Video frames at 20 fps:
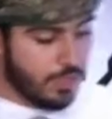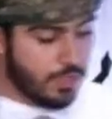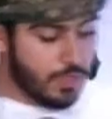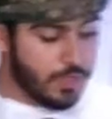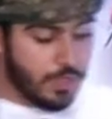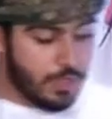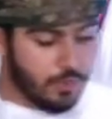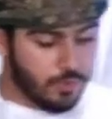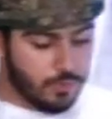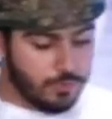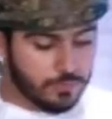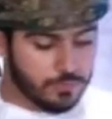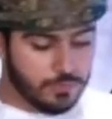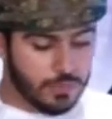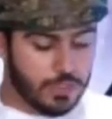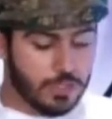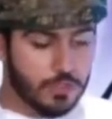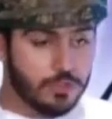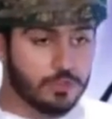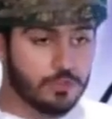Now,
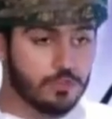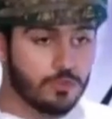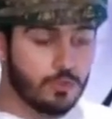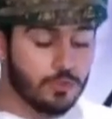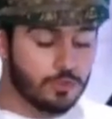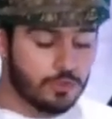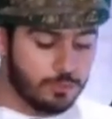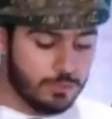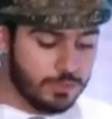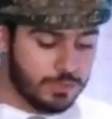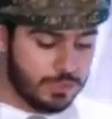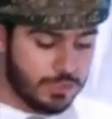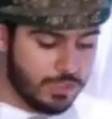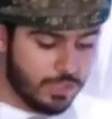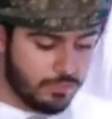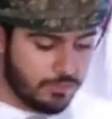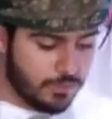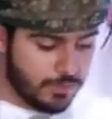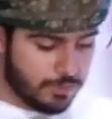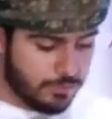another talk to be
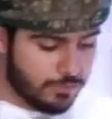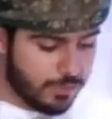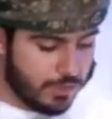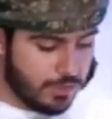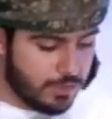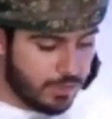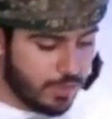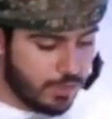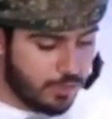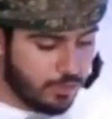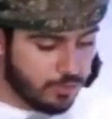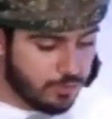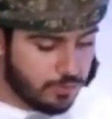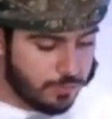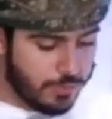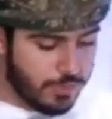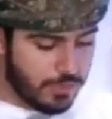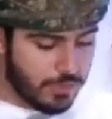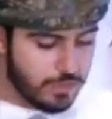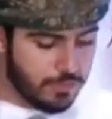delivered by the keynote
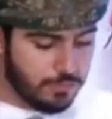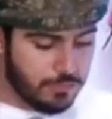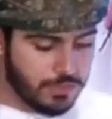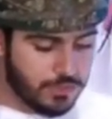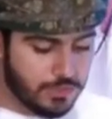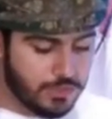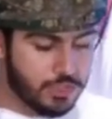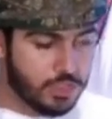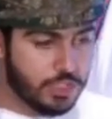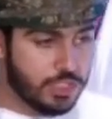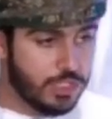speaker, Mr.